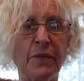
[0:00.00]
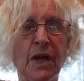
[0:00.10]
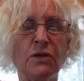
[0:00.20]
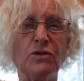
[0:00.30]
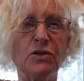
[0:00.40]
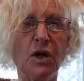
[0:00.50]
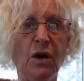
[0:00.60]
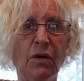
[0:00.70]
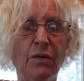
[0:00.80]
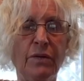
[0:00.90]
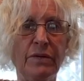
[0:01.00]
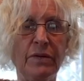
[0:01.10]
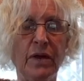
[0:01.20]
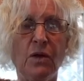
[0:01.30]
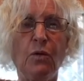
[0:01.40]
So
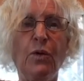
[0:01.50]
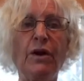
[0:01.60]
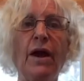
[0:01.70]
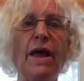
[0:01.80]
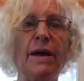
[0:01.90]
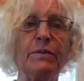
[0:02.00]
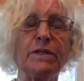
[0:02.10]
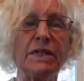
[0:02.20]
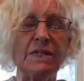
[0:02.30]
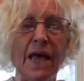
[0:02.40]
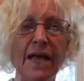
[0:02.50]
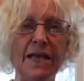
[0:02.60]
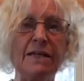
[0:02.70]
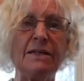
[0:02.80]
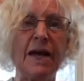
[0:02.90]
we're able to take
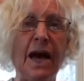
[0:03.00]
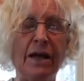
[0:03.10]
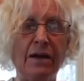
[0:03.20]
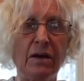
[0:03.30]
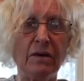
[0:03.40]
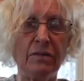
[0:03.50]
in data,